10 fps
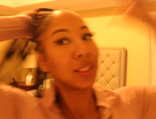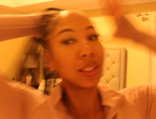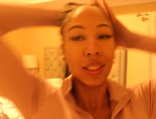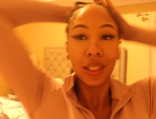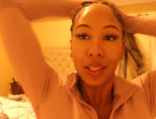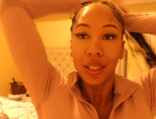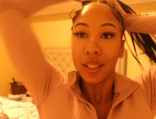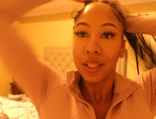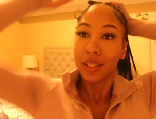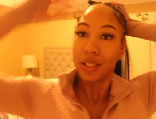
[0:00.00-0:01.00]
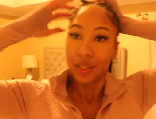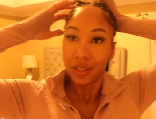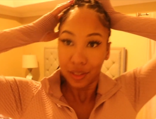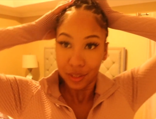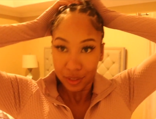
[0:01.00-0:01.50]

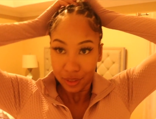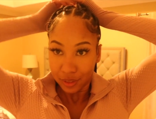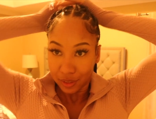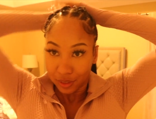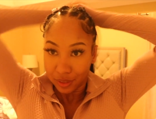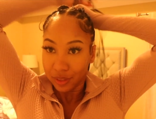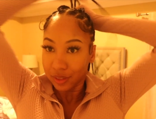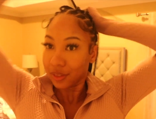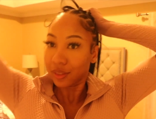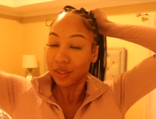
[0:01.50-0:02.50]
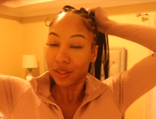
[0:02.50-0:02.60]
Nothing is said.